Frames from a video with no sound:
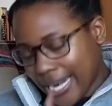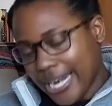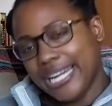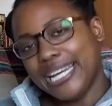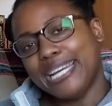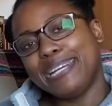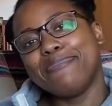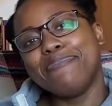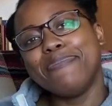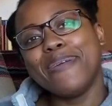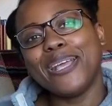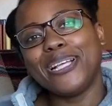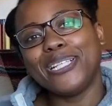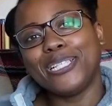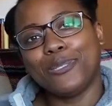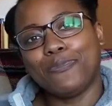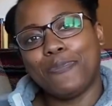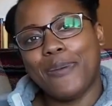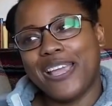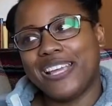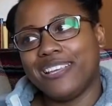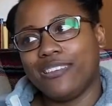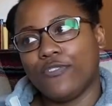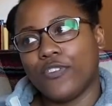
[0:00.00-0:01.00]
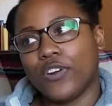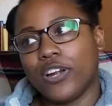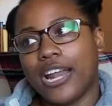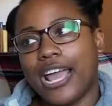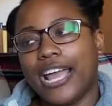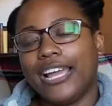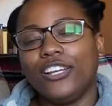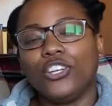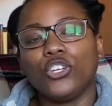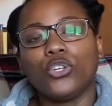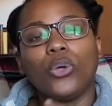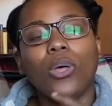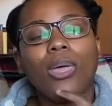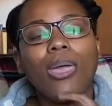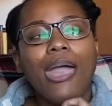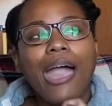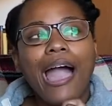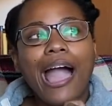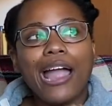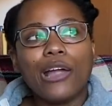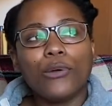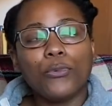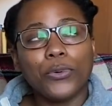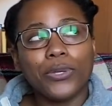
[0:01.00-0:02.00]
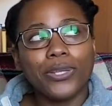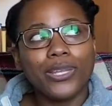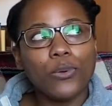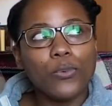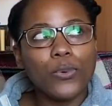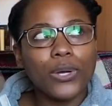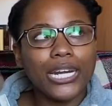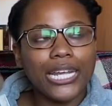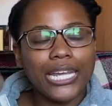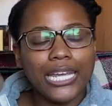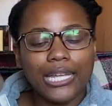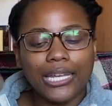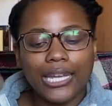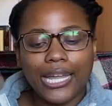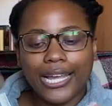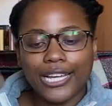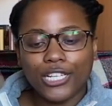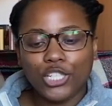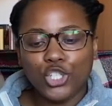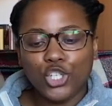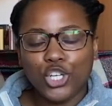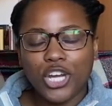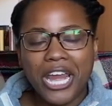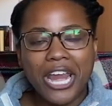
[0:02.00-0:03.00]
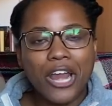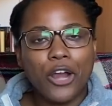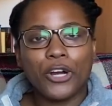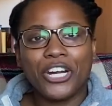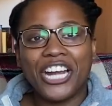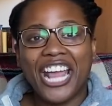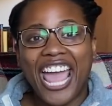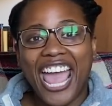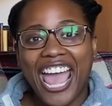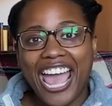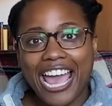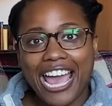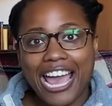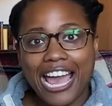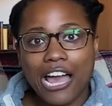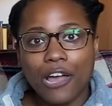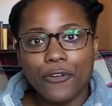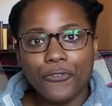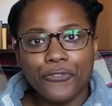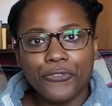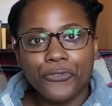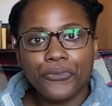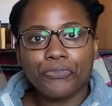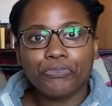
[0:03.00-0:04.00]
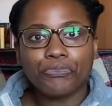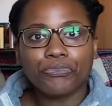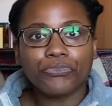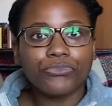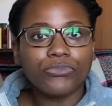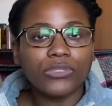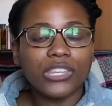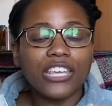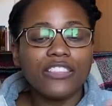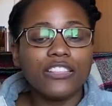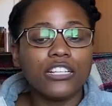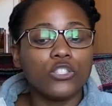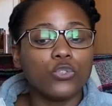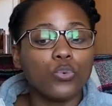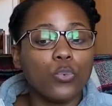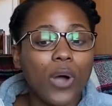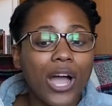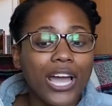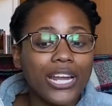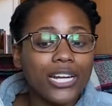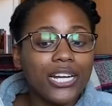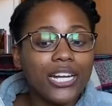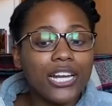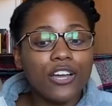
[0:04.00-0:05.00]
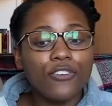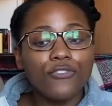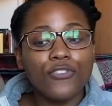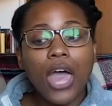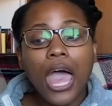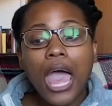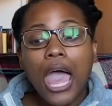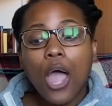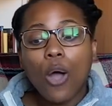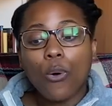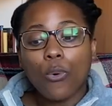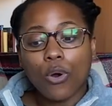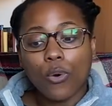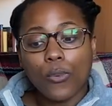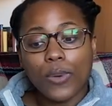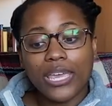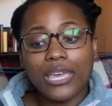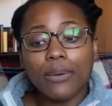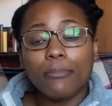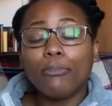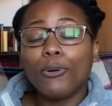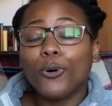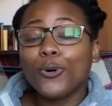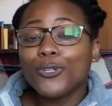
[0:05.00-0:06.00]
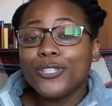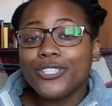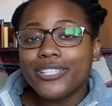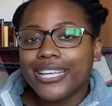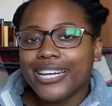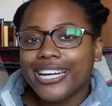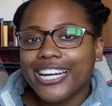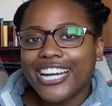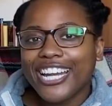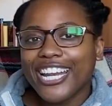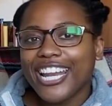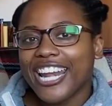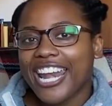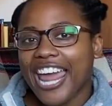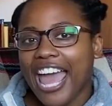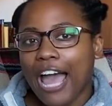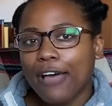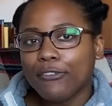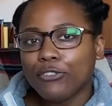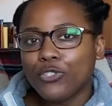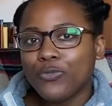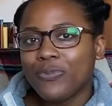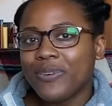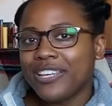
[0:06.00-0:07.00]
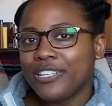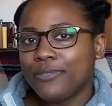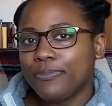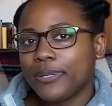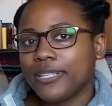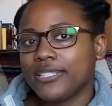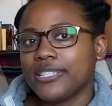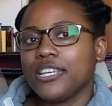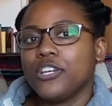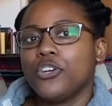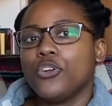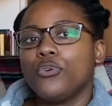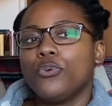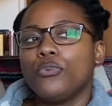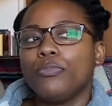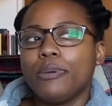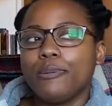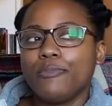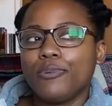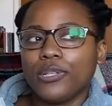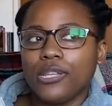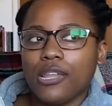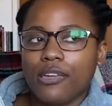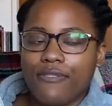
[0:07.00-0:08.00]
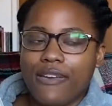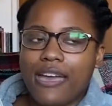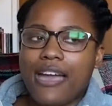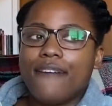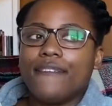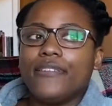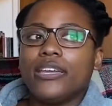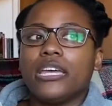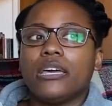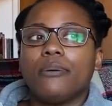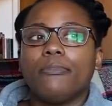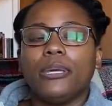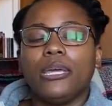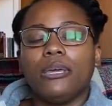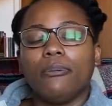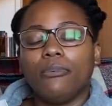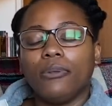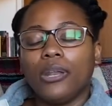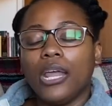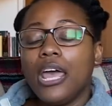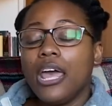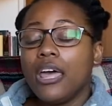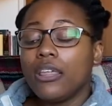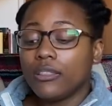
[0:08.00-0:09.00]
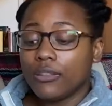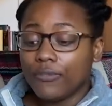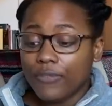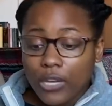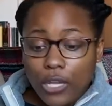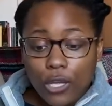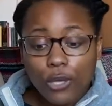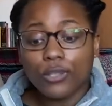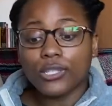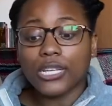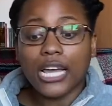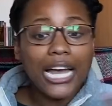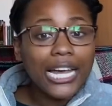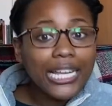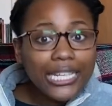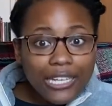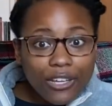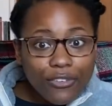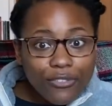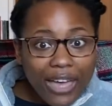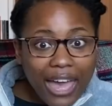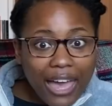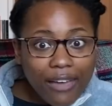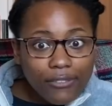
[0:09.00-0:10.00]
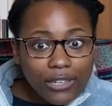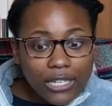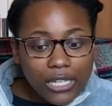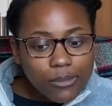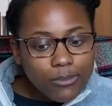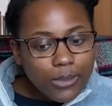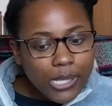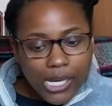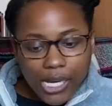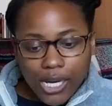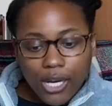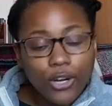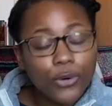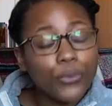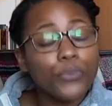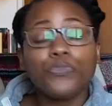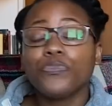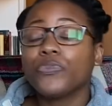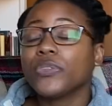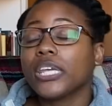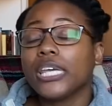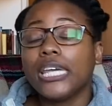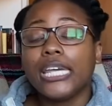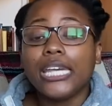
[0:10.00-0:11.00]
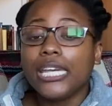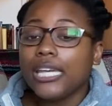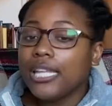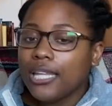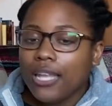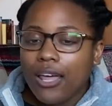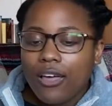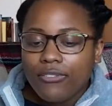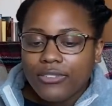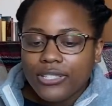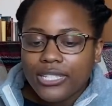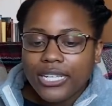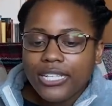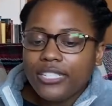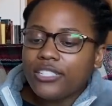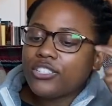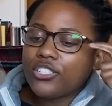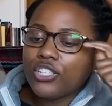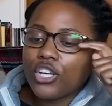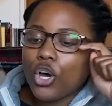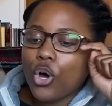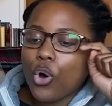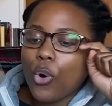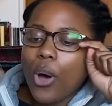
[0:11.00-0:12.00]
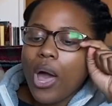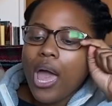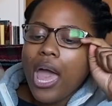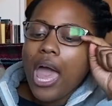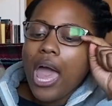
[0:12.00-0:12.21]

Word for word: I need to make space for Nigel. I really want to get like a chair and a half that's wide enough where we can both sit in it and have space, because I know people love having him in the videos. I love having him here. He loves it. So